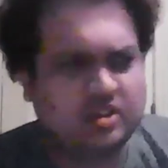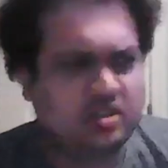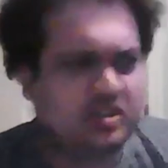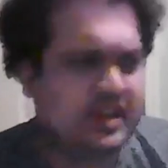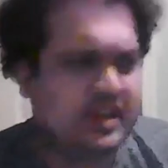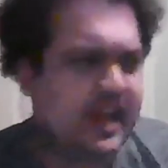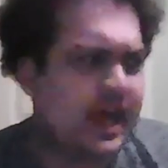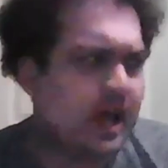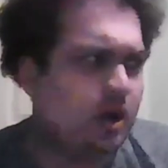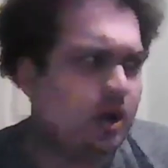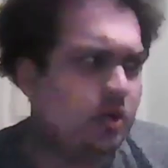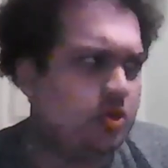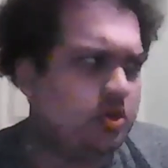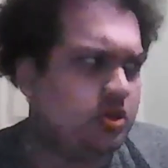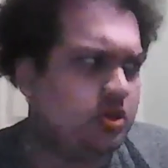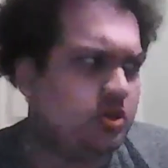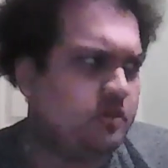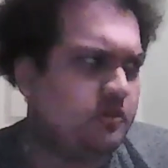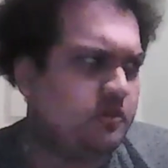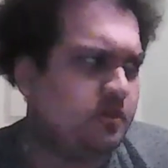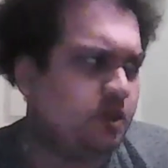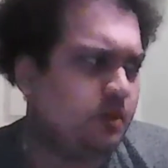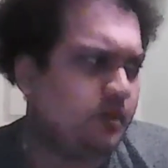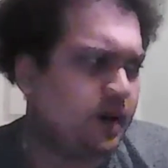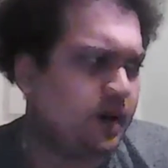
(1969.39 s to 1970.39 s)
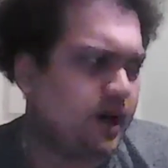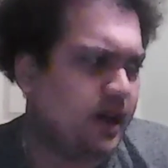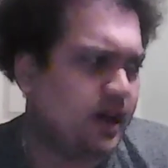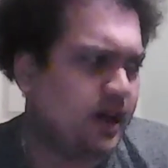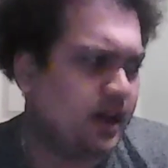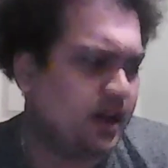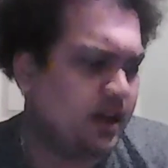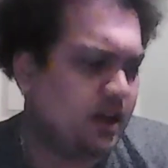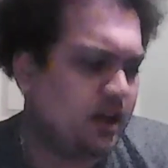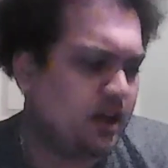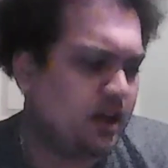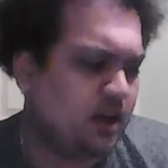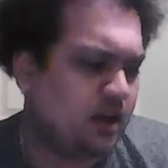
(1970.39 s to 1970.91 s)
scout for
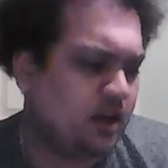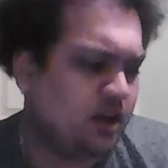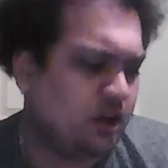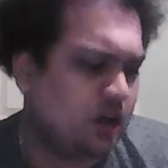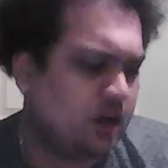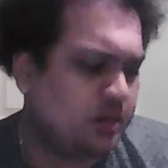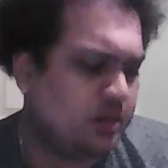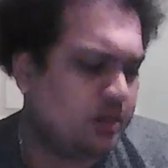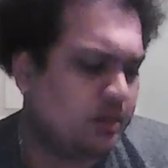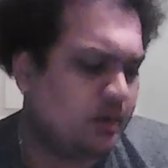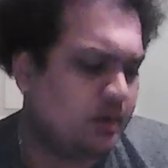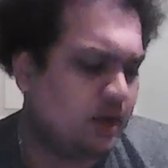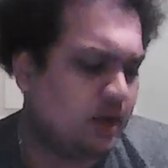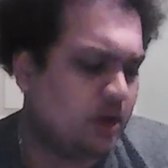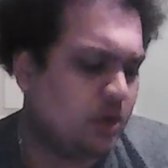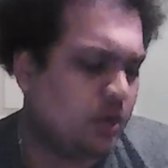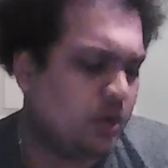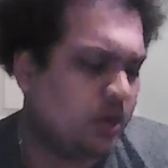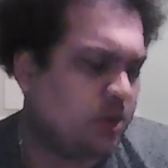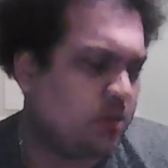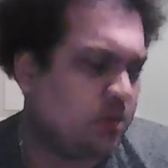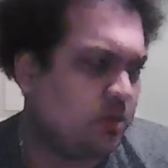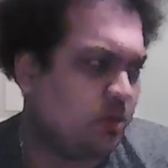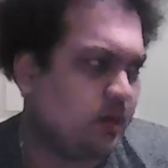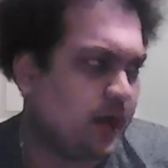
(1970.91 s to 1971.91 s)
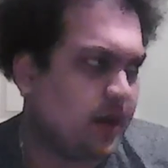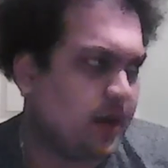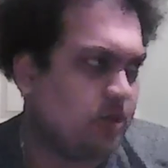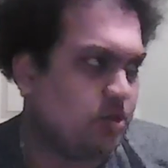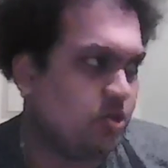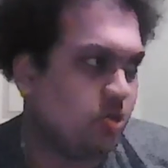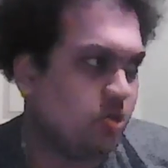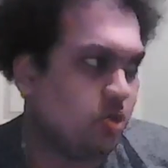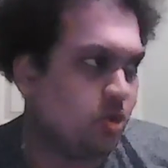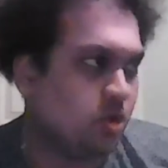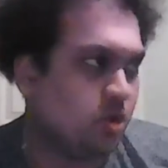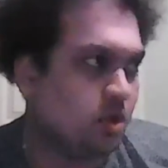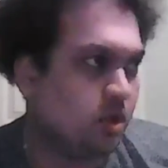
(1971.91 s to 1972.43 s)
my alma mater, Westfield High
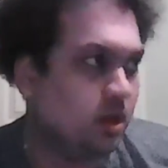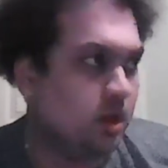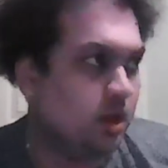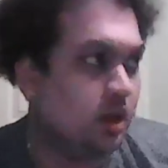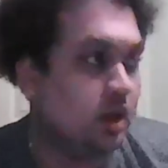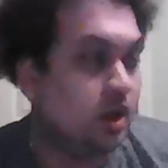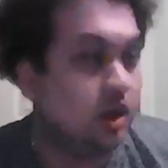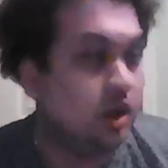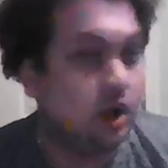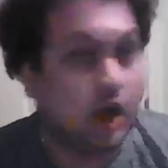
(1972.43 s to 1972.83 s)
School,